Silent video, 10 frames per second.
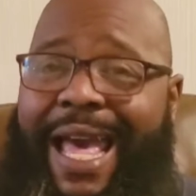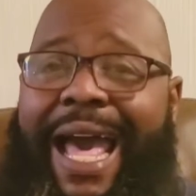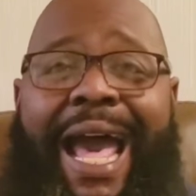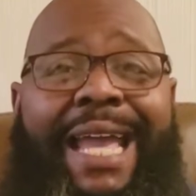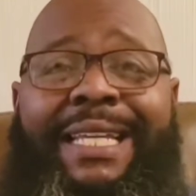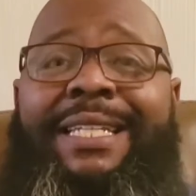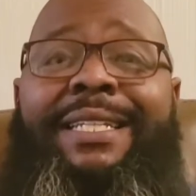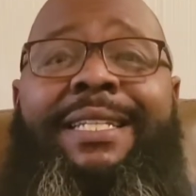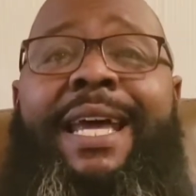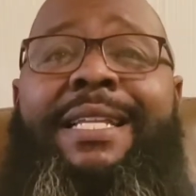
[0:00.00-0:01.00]
I could
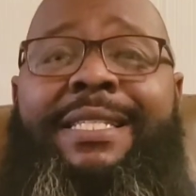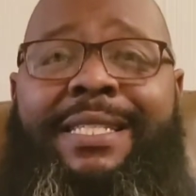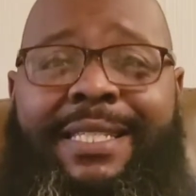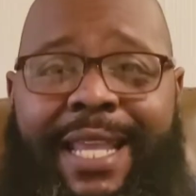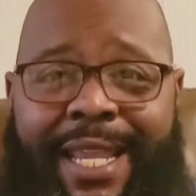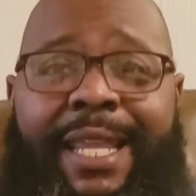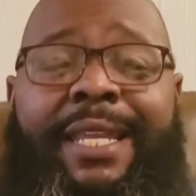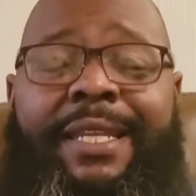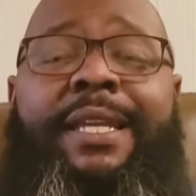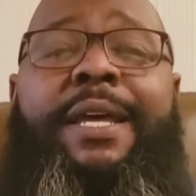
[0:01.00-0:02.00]
not
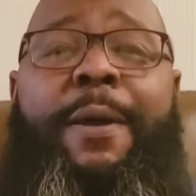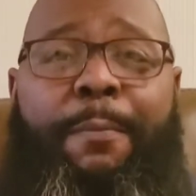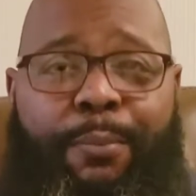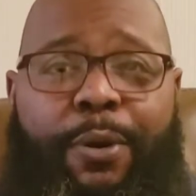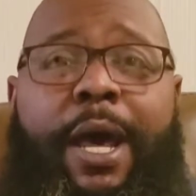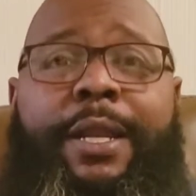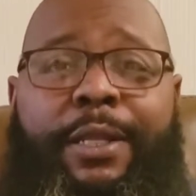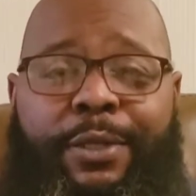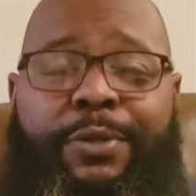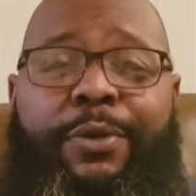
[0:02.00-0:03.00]
stand Prada
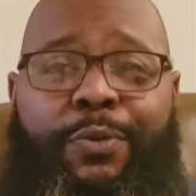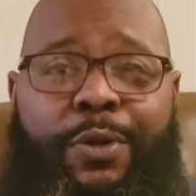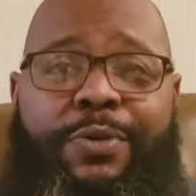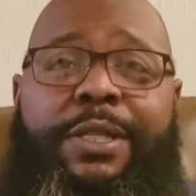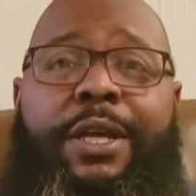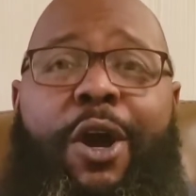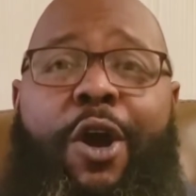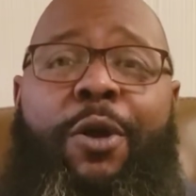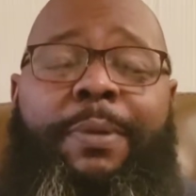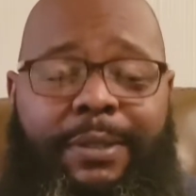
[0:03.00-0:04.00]
Luna Rossa
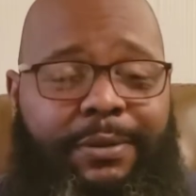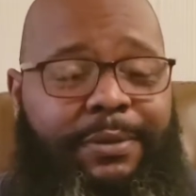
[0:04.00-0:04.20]
Carbon.